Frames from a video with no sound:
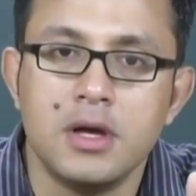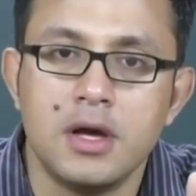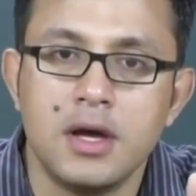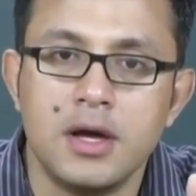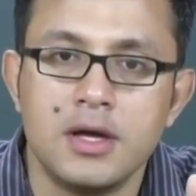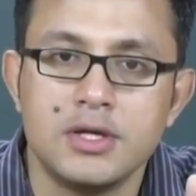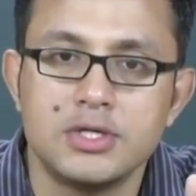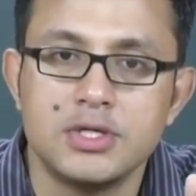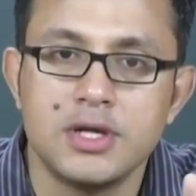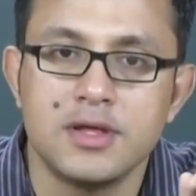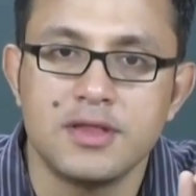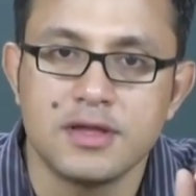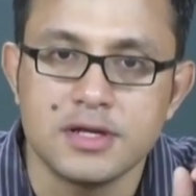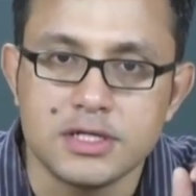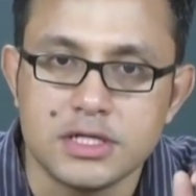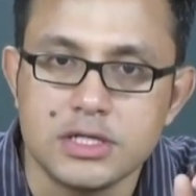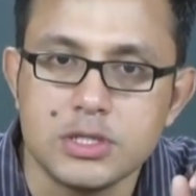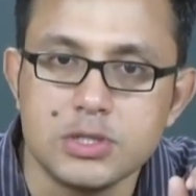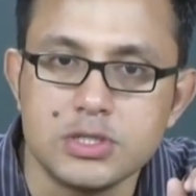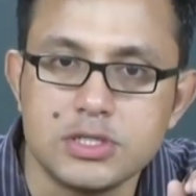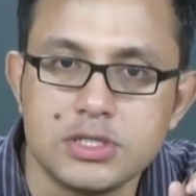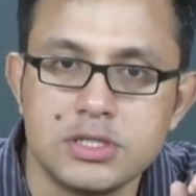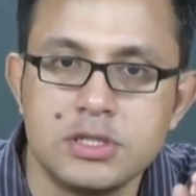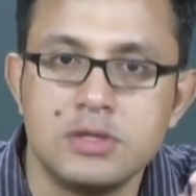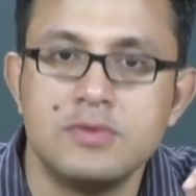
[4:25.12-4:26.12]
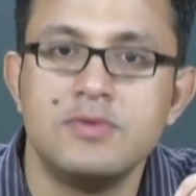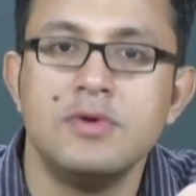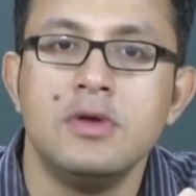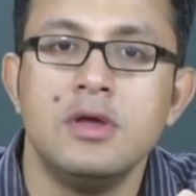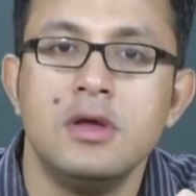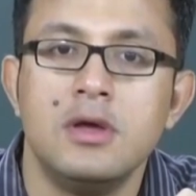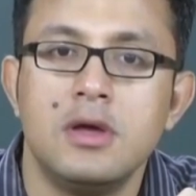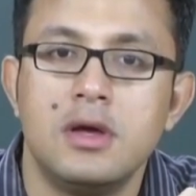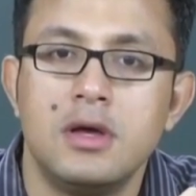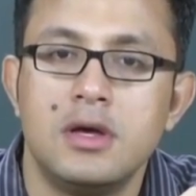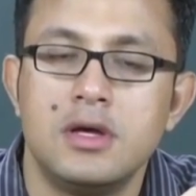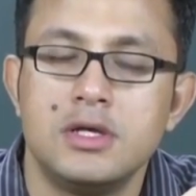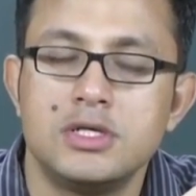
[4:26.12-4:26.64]
uh, she's intuitive,
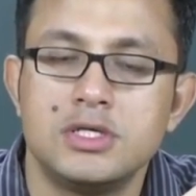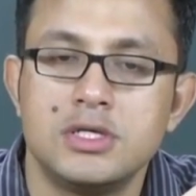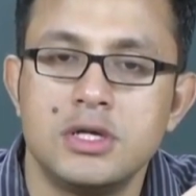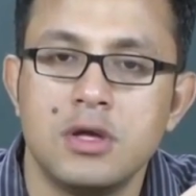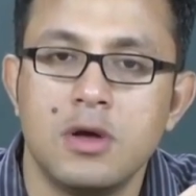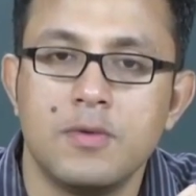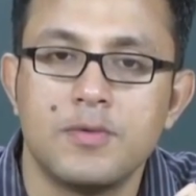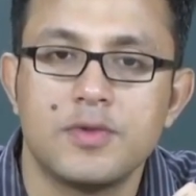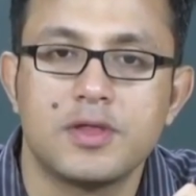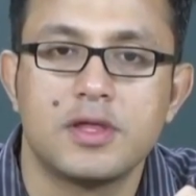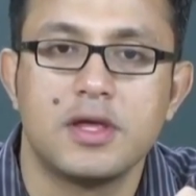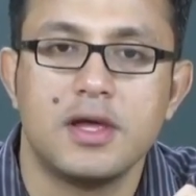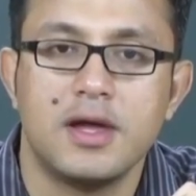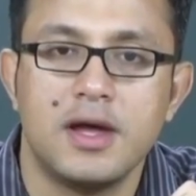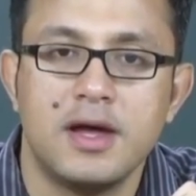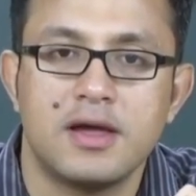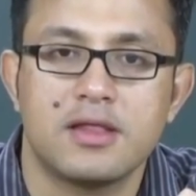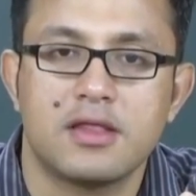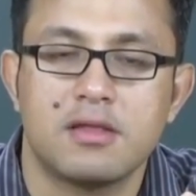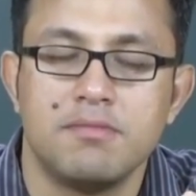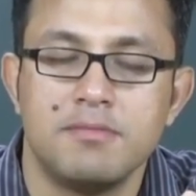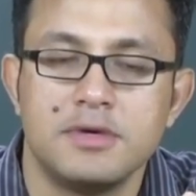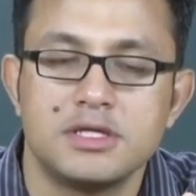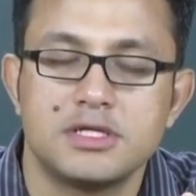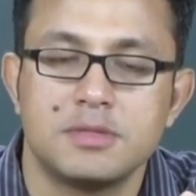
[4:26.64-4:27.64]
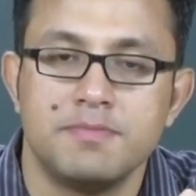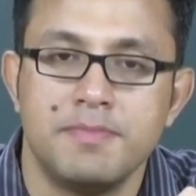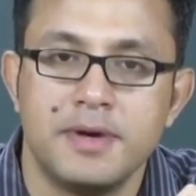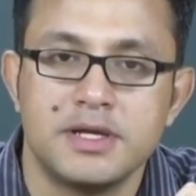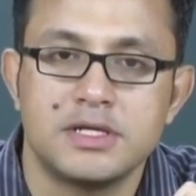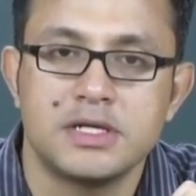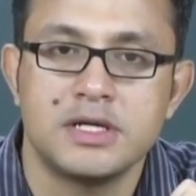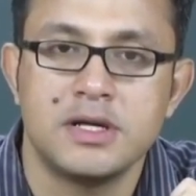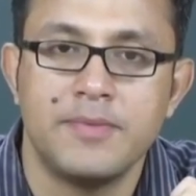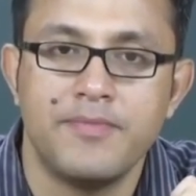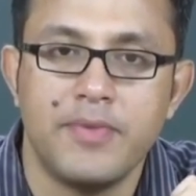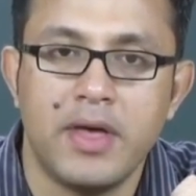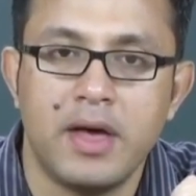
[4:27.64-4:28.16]
uh, she obviously has much
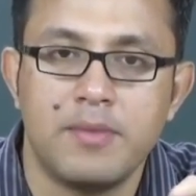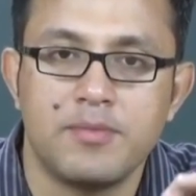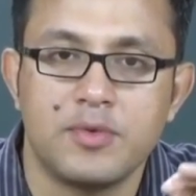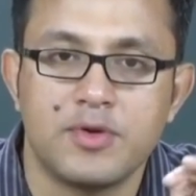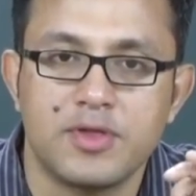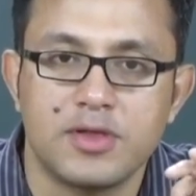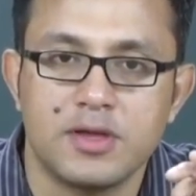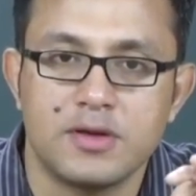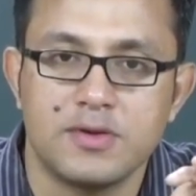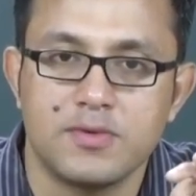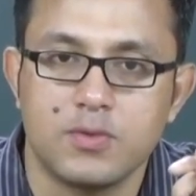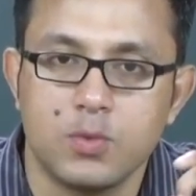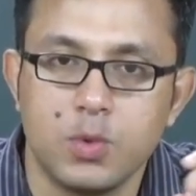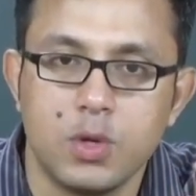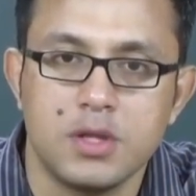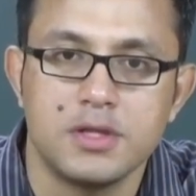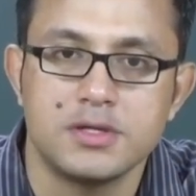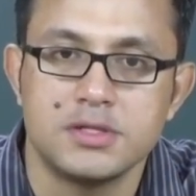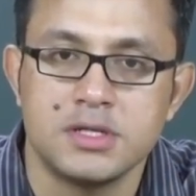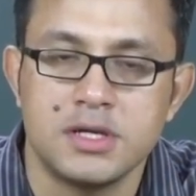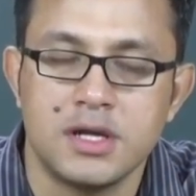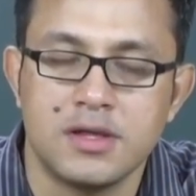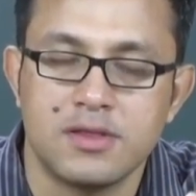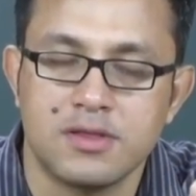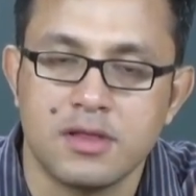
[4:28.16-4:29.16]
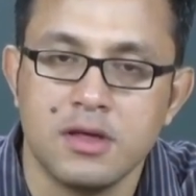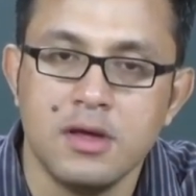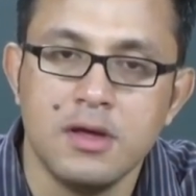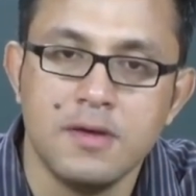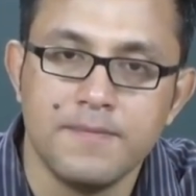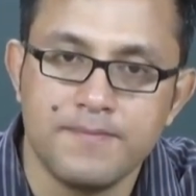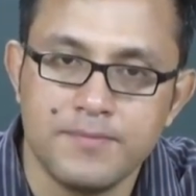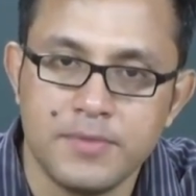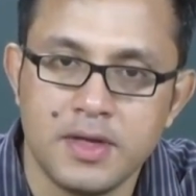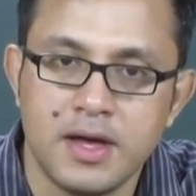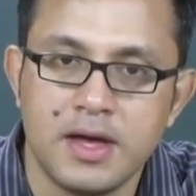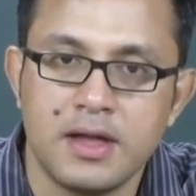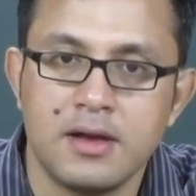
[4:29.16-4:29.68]
better administrative qualities
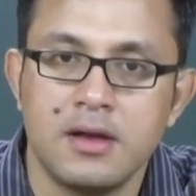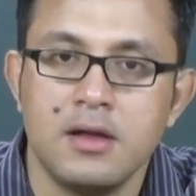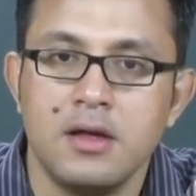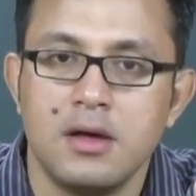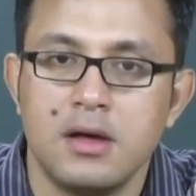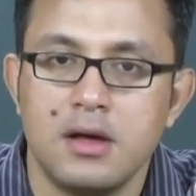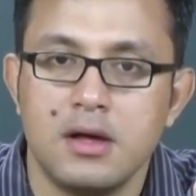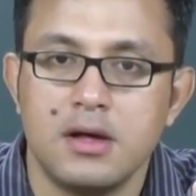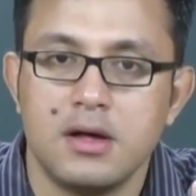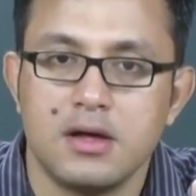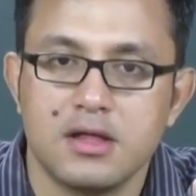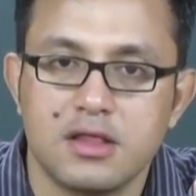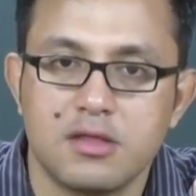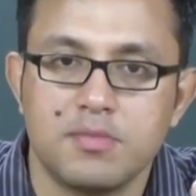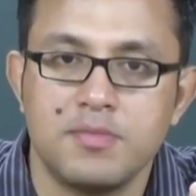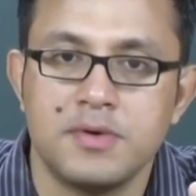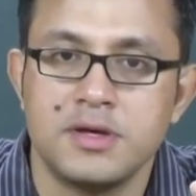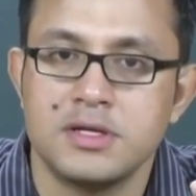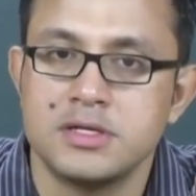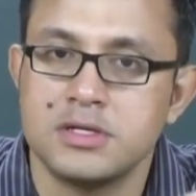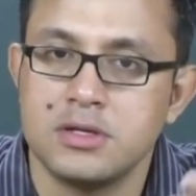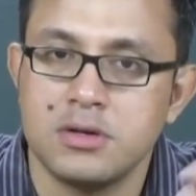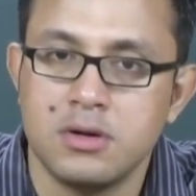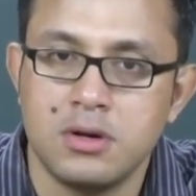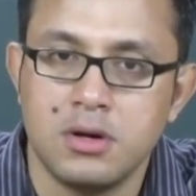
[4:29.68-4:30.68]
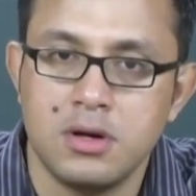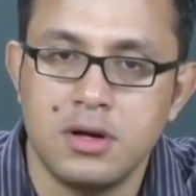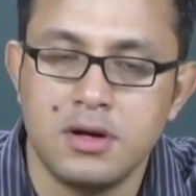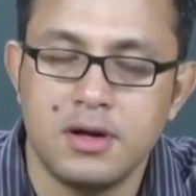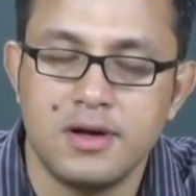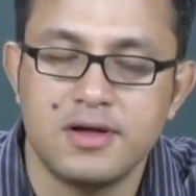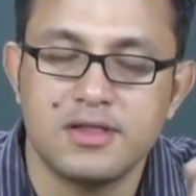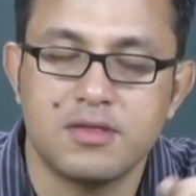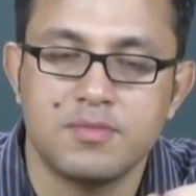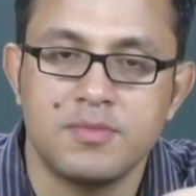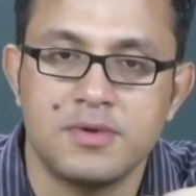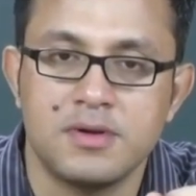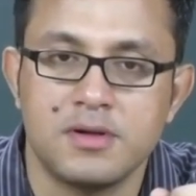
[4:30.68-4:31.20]
than her husband or her
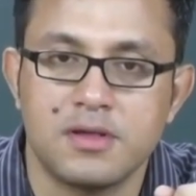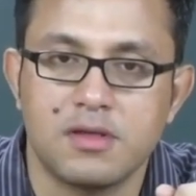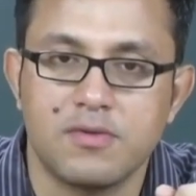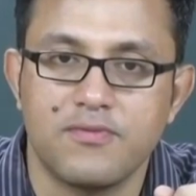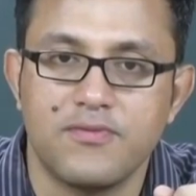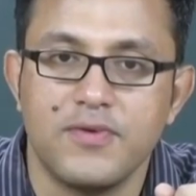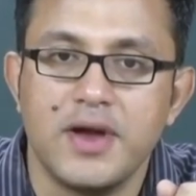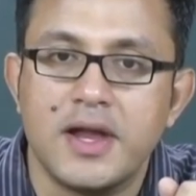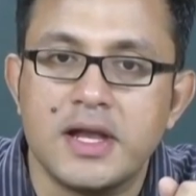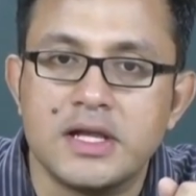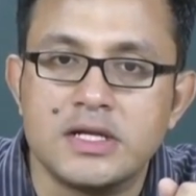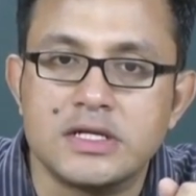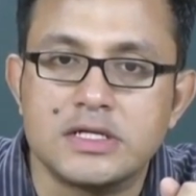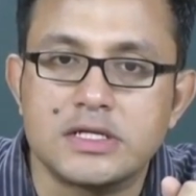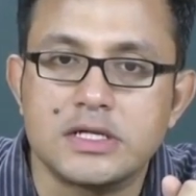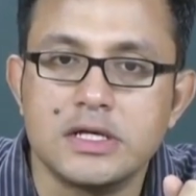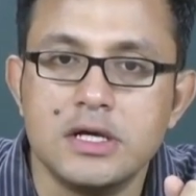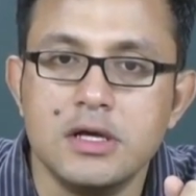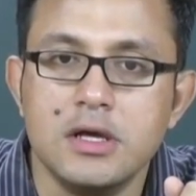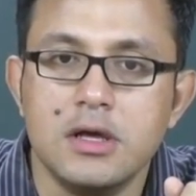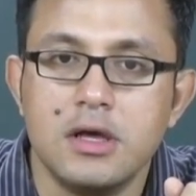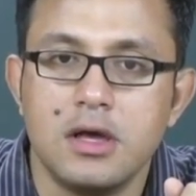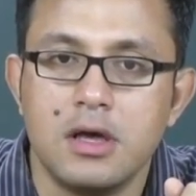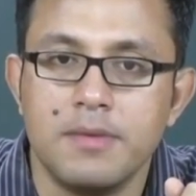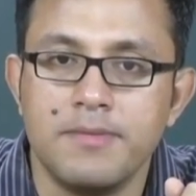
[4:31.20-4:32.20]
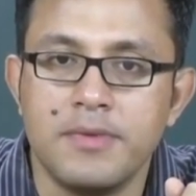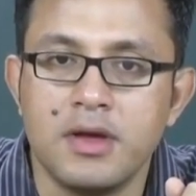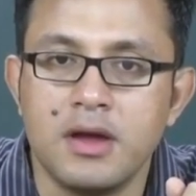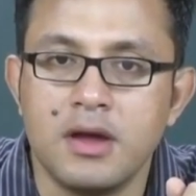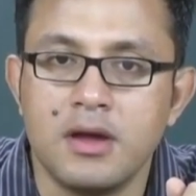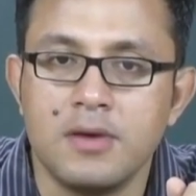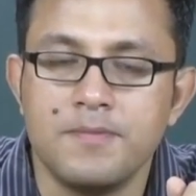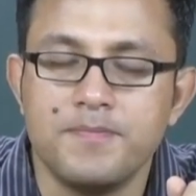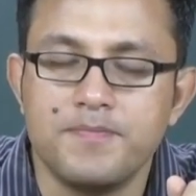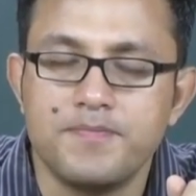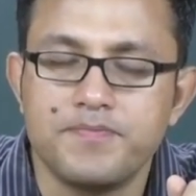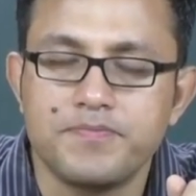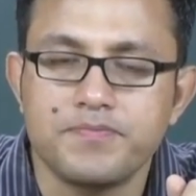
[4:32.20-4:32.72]
husband's friend, uh,
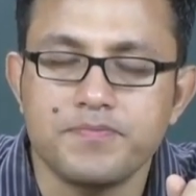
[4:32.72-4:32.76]
Mir,